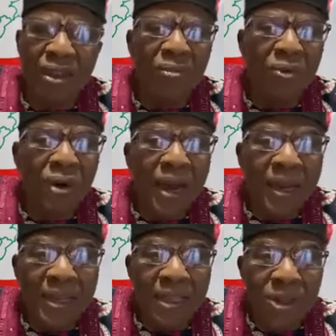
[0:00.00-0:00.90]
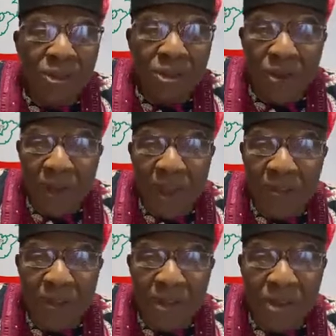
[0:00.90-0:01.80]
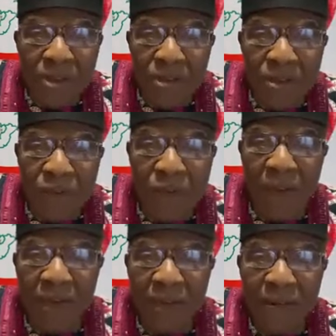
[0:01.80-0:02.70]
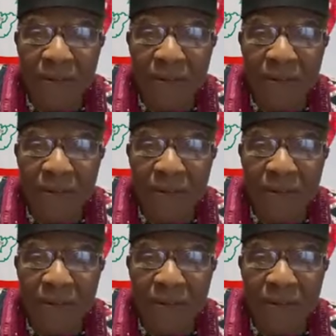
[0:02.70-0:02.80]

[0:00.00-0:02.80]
Buhari is not your friend.